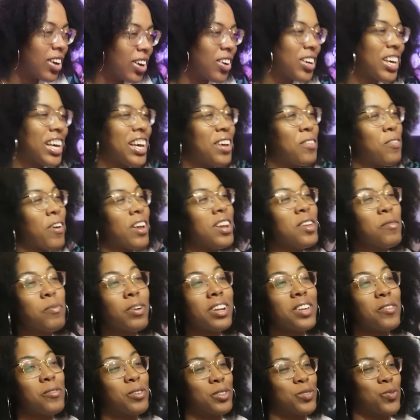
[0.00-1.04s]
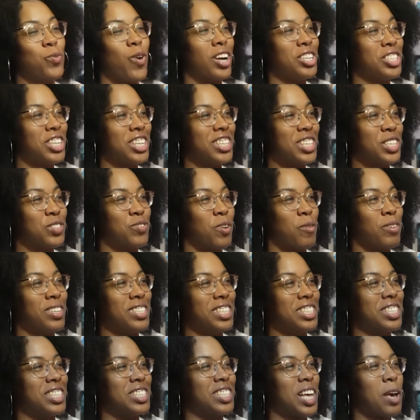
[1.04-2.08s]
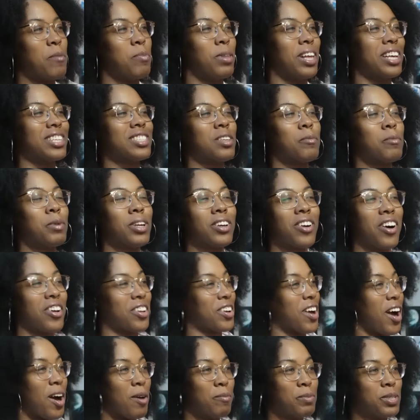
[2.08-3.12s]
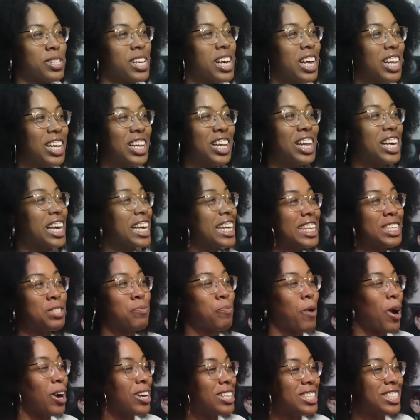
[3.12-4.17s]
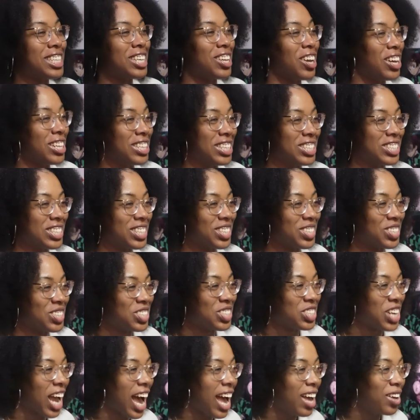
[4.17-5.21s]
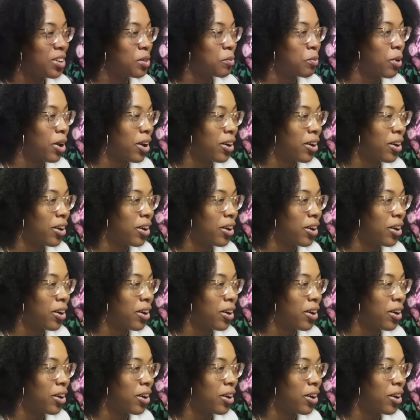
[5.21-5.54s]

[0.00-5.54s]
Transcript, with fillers: Okay, if anybody was watching this from a distance, I'd be like, somebody call the cops. Look at this person on this little child,